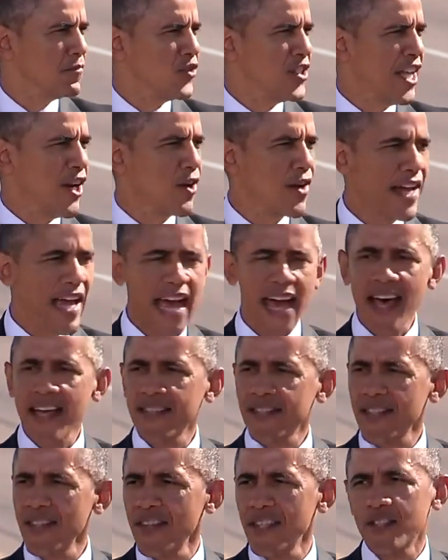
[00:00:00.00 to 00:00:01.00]
tear
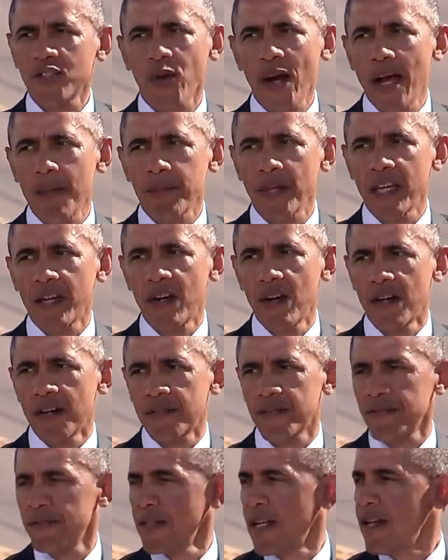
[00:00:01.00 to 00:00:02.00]
gas and the trampling hoof,
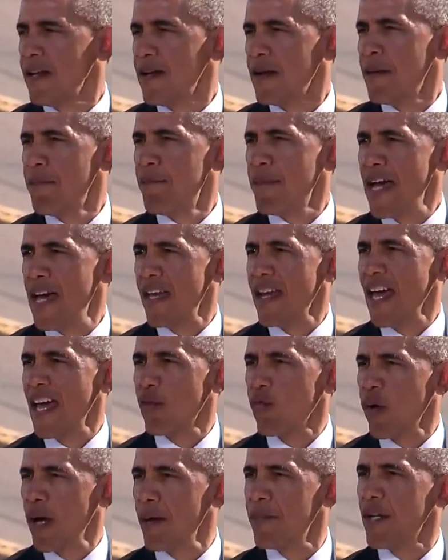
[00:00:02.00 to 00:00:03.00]
men
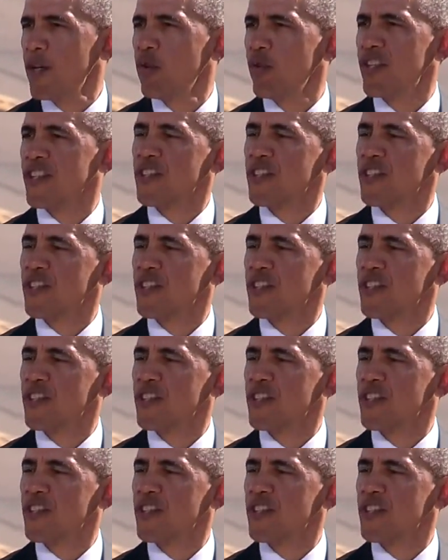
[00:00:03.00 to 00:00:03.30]
and women who,